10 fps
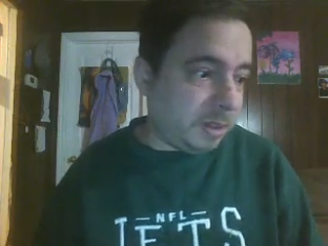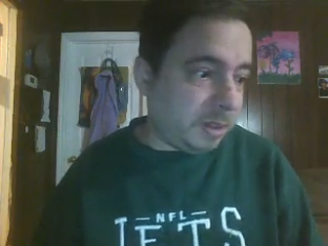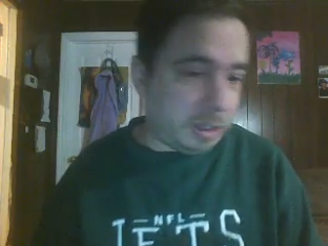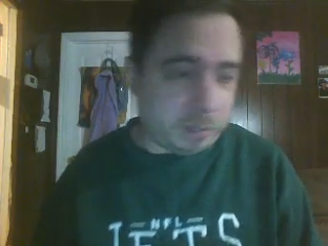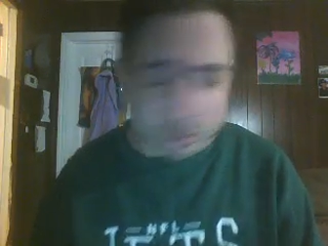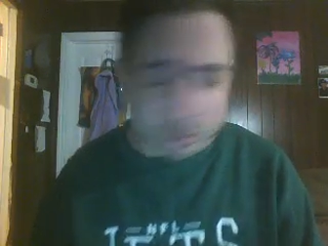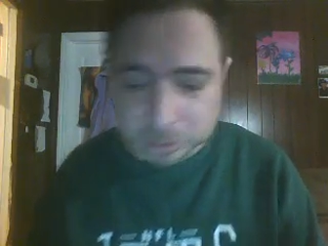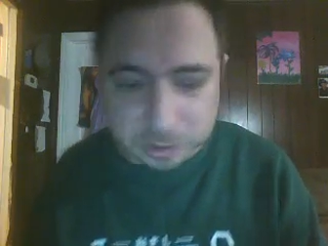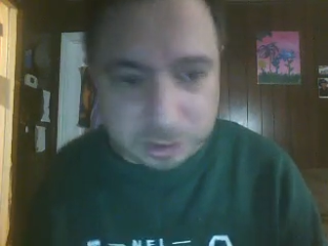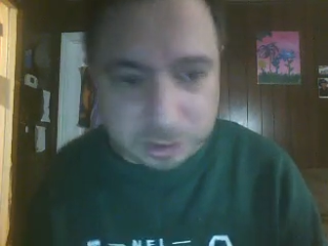yeah, but
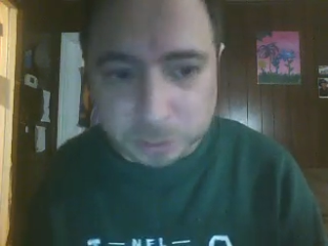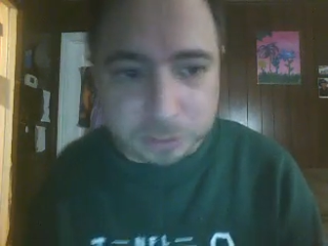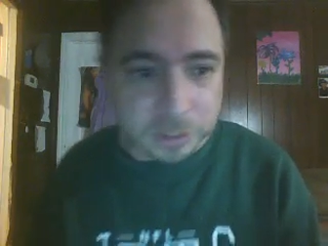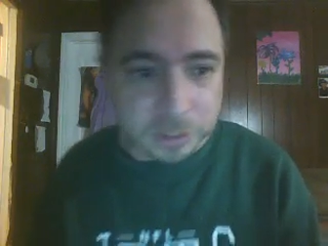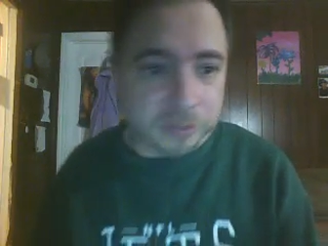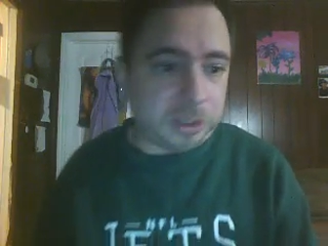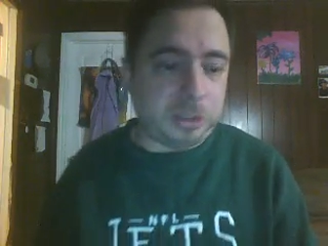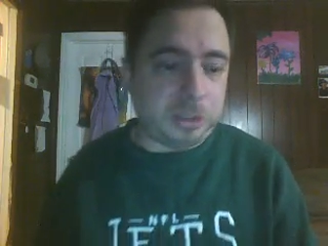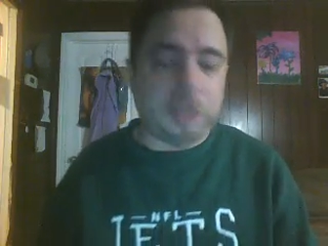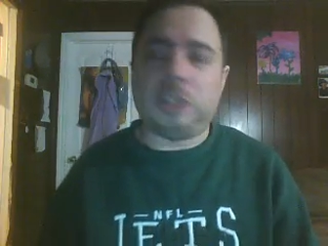uh, Terminal Five
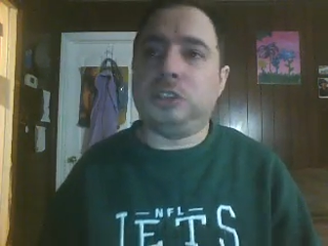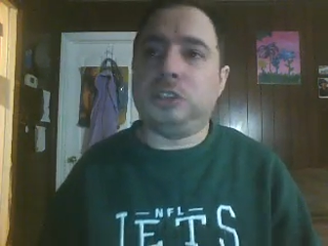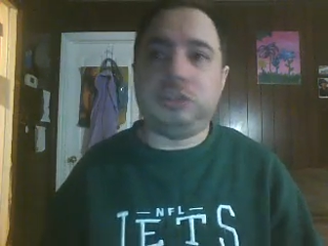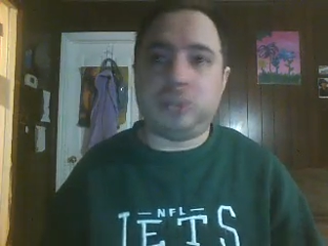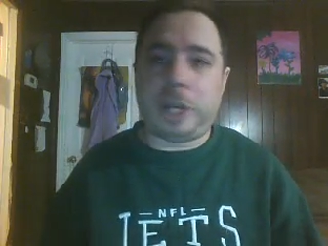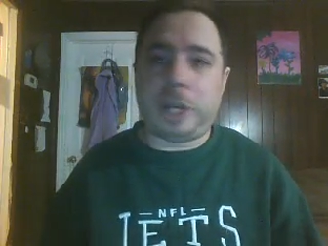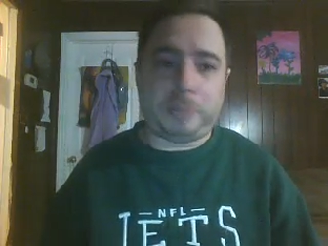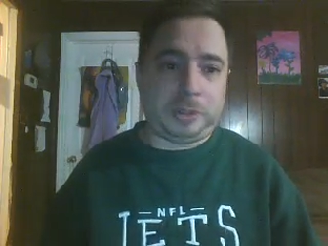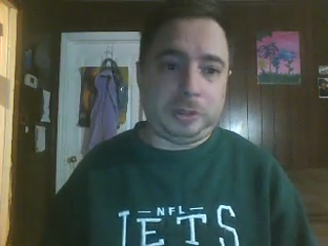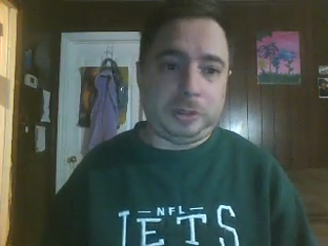is is a
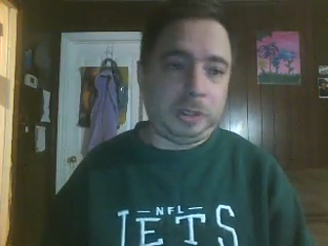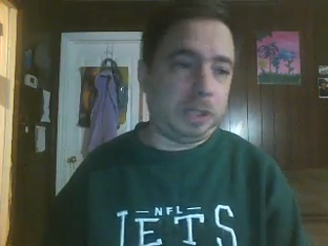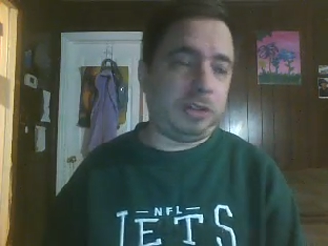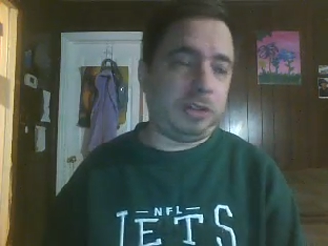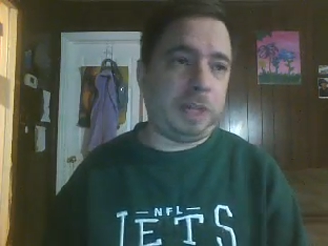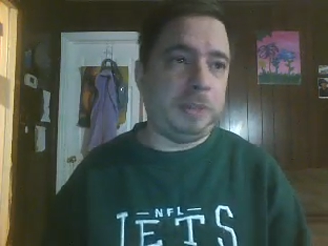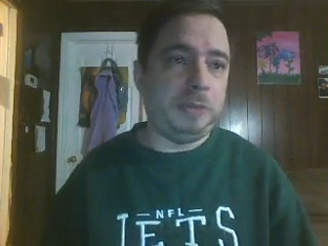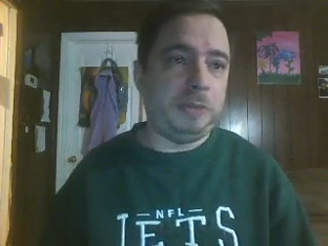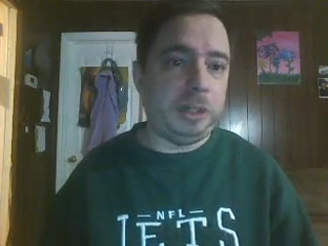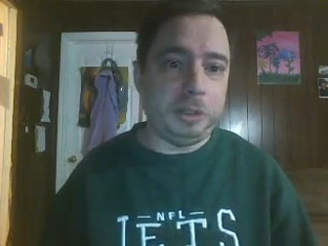crap,
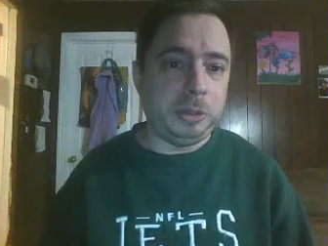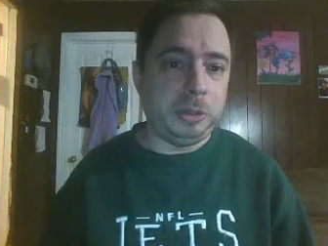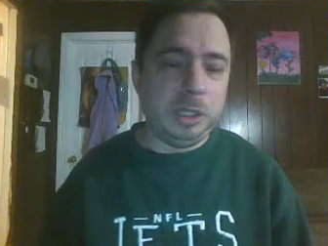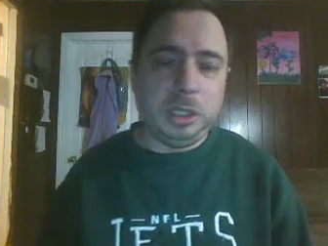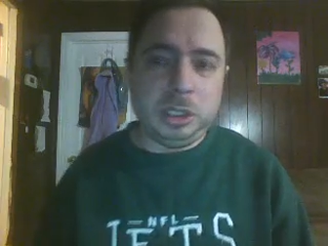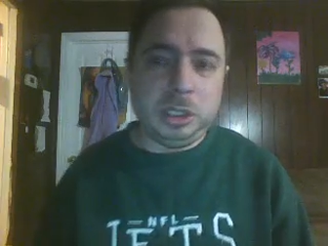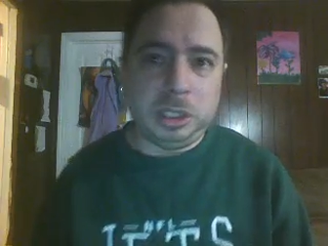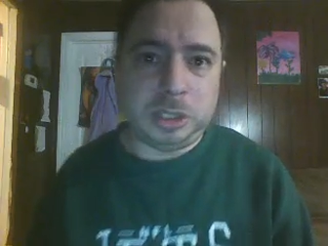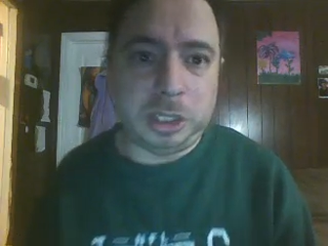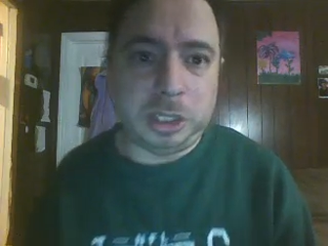crappy venue.
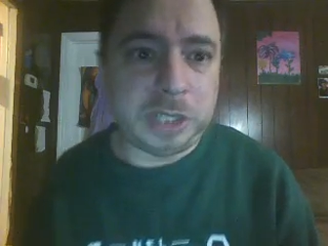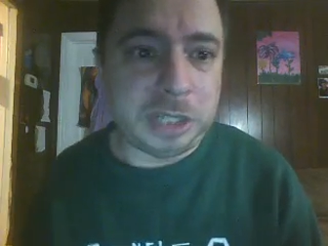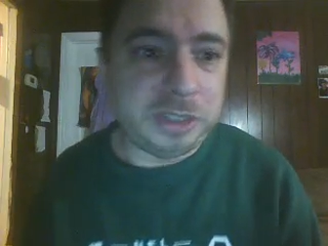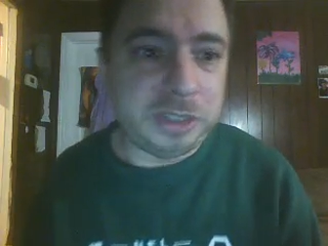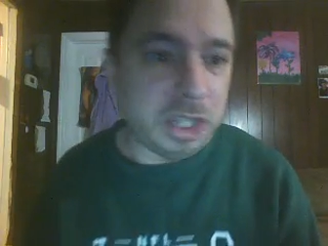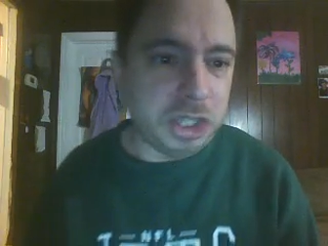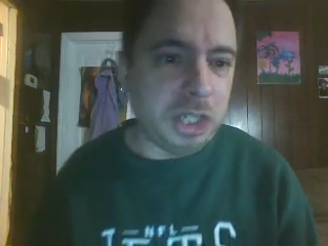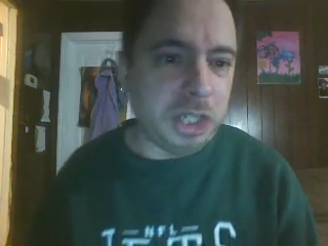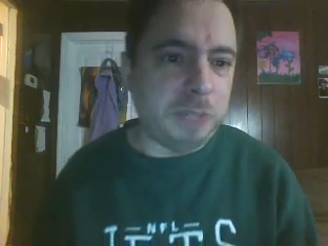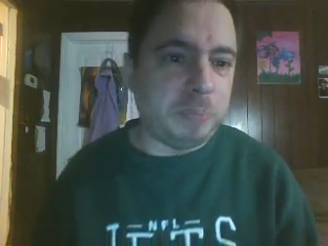It's like a
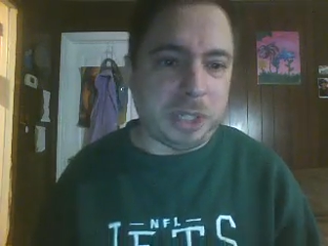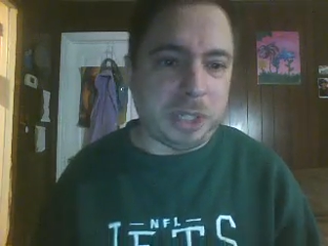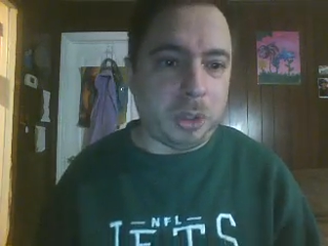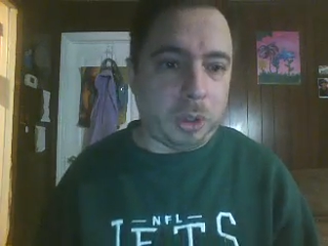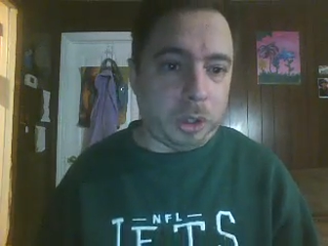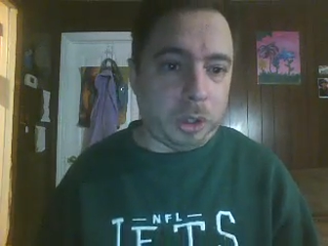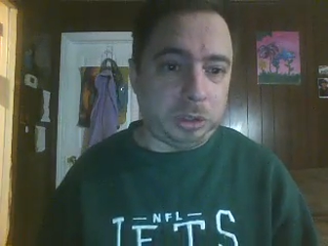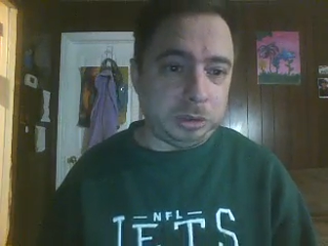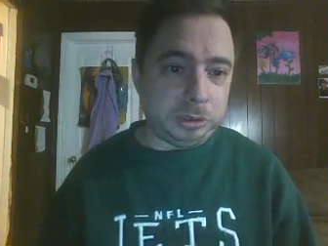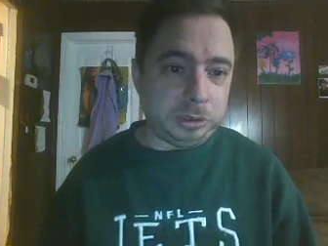dingy bingo
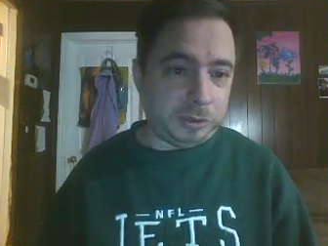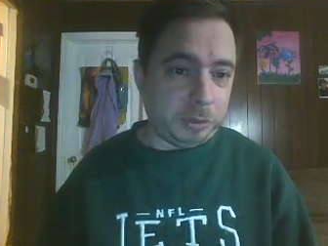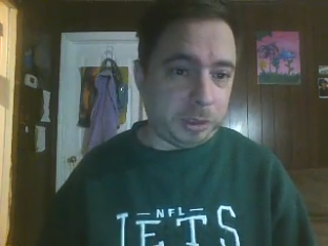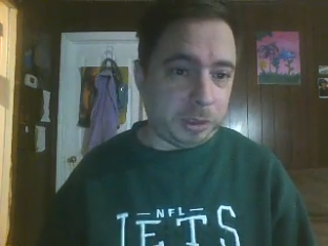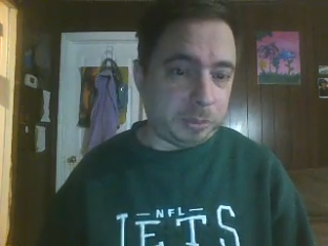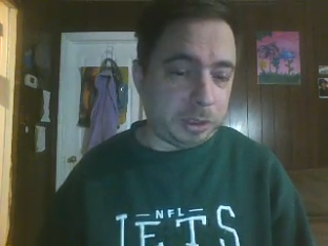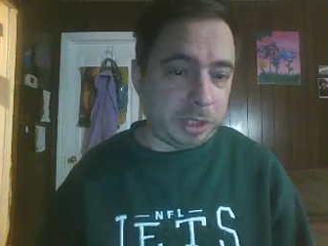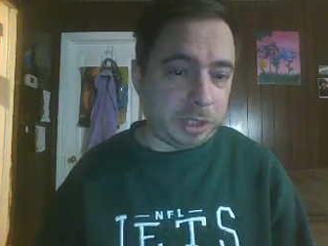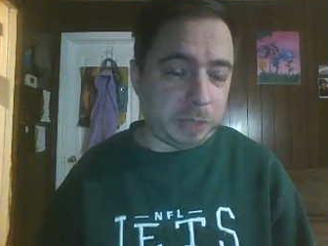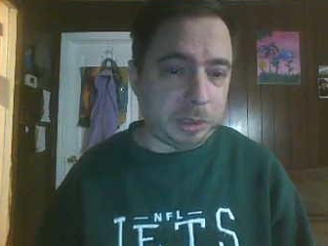hall.
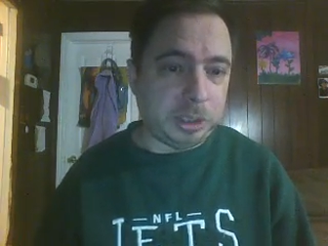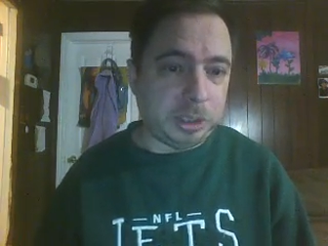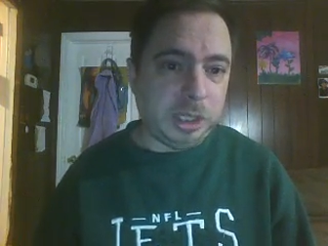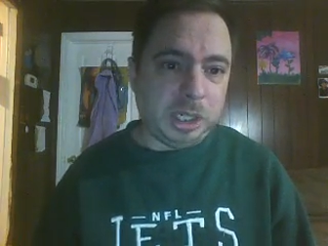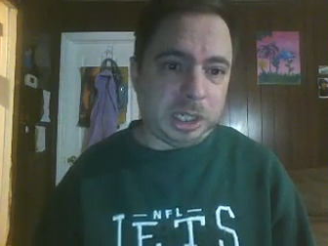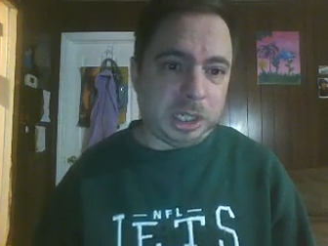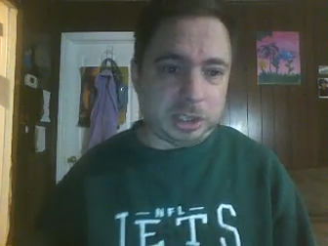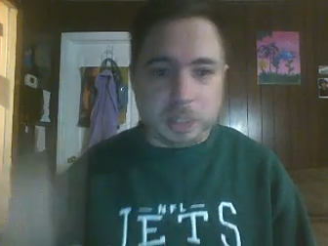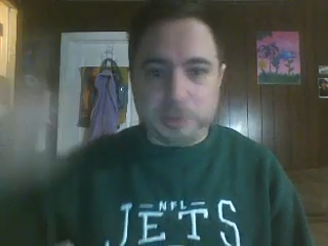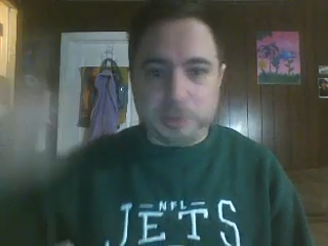That way, it has
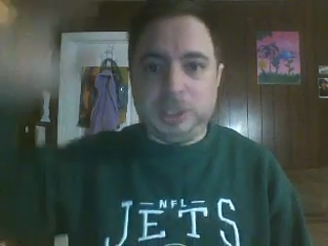a couple